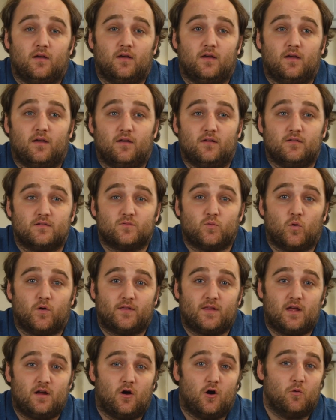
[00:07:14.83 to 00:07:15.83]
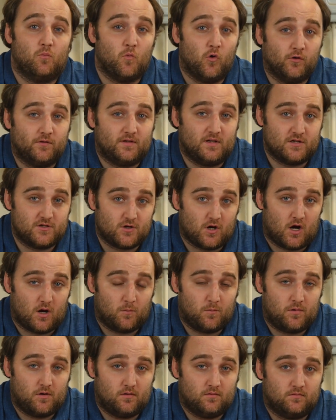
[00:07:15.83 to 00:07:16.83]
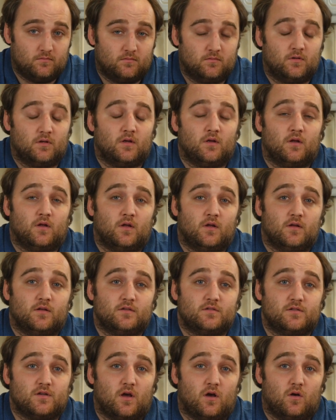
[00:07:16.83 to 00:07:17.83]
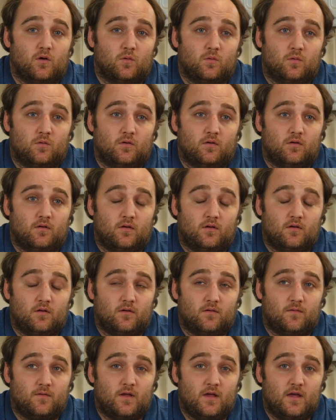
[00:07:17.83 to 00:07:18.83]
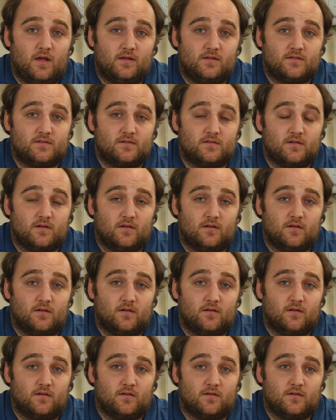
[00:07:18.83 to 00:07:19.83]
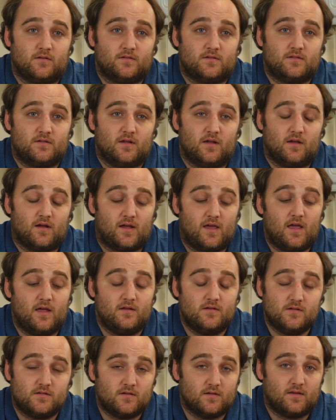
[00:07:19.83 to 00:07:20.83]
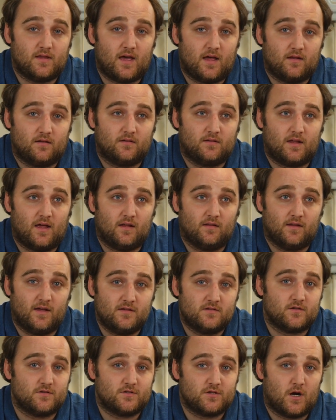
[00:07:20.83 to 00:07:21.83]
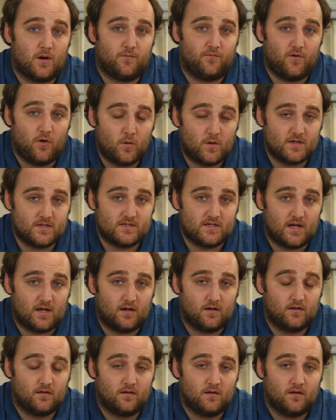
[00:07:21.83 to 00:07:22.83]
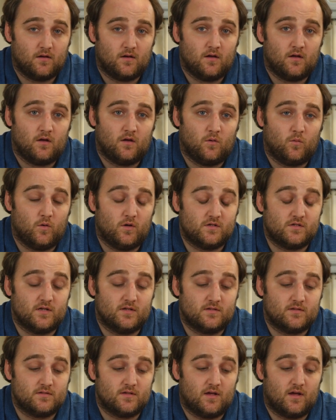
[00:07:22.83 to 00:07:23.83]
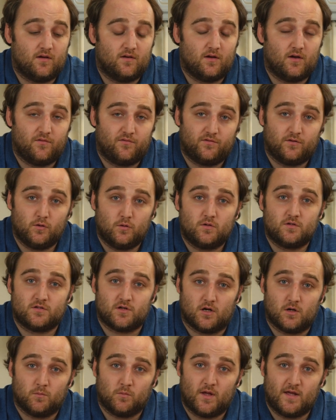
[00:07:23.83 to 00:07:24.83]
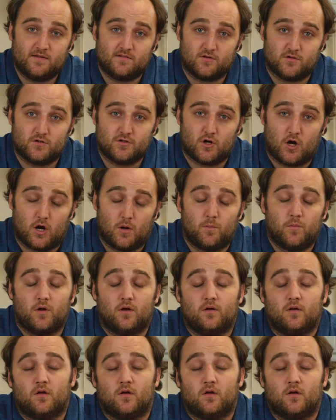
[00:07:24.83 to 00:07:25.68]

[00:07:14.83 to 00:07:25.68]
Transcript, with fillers: is what they call multi-sharp. So it's, it's, akin to that, that laser sharp focusing, which is a, a Fluke term, laser sharp.